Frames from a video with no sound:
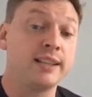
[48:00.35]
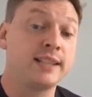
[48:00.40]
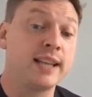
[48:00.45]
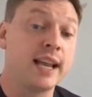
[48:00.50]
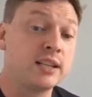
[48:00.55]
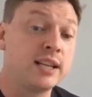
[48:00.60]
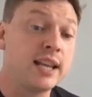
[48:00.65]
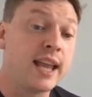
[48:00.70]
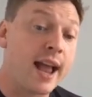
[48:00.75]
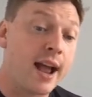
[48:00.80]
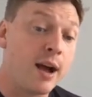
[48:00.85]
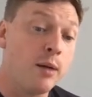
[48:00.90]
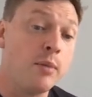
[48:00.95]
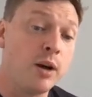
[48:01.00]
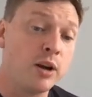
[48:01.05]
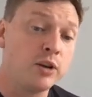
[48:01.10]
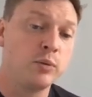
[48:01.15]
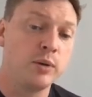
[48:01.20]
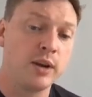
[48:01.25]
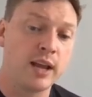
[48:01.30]
It's actually how
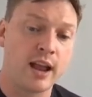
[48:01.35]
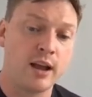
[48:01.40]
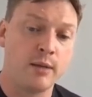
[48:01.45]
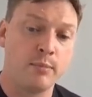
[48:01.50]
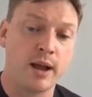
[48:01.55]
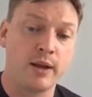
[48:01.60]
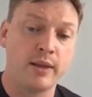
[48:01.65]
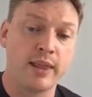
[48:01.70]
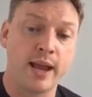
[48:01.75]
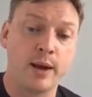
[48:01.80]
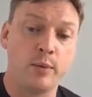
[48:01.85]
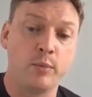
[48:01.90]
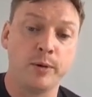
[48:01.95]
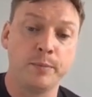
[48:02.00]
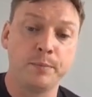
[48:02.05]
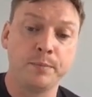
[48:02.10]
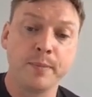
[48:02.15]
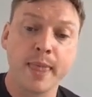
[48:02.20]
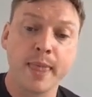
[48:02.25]
much we care about that one.